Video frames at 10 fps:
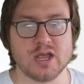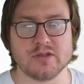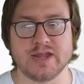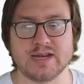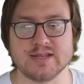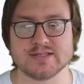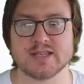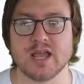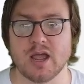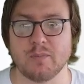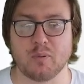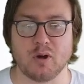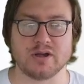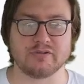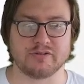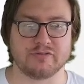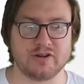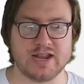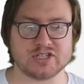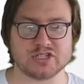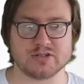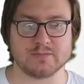that is a point of inflection.